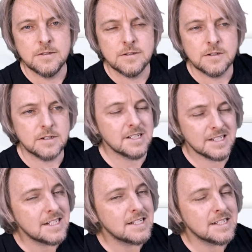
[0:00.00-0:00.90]
Because the
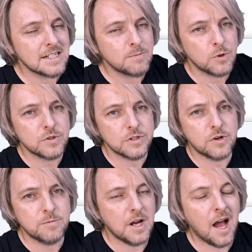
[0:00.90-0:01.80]
66 books of
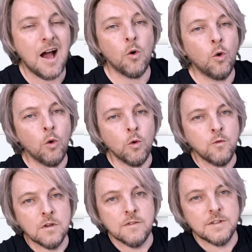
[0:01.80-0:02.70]
scripture are all
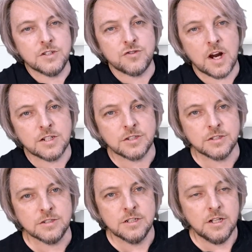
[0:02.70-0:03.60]
full of
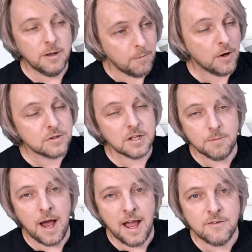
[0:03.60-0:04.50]
instruction, mostly
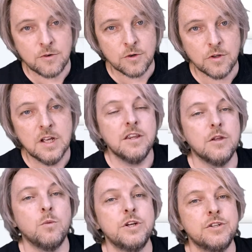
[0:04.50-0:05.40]
behavioural,
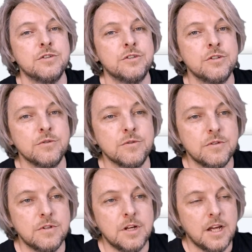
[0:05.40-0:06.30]
that we should do.
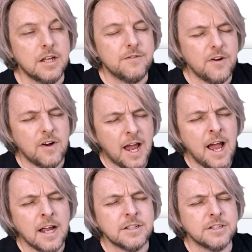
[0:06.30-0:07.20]
It's very
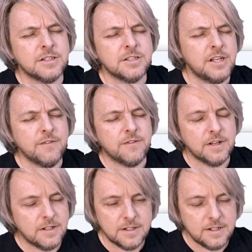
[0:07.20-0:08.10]
hard to sift
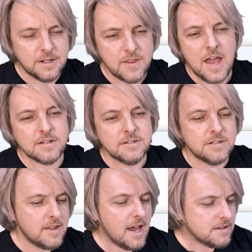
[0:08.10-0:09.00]
thousands
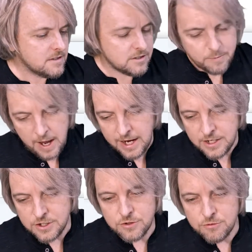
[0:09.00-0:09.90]
and thousands of
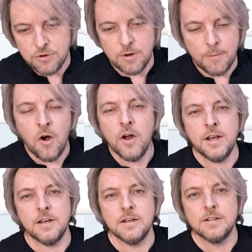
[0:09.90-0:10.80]
pages through your
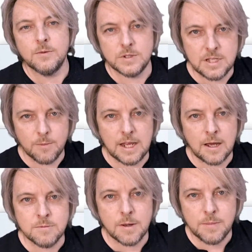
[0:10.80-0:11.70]
mind when something
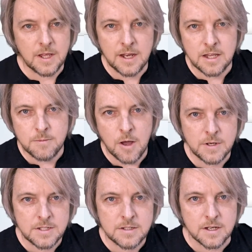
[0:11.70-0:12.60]
comes up in the heat of the moment,
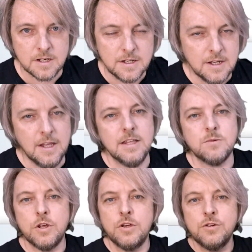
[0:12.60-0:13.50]
isn't it? That's
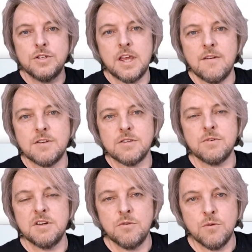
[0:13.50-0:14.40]
why Yahusha gave us
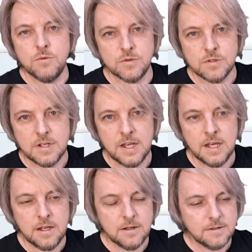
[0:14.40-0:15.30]
3 rules. Yeah?